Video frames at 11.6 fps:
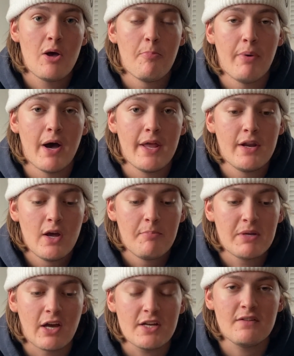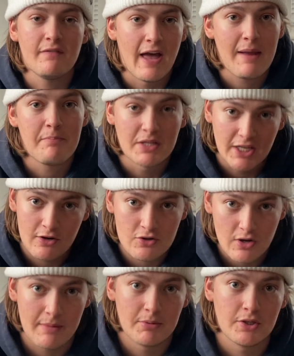But because of that, beginners
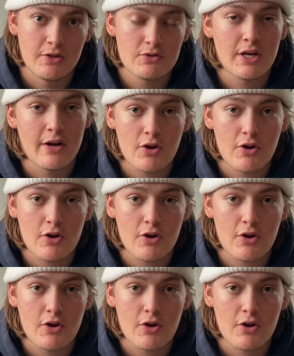are able to use it,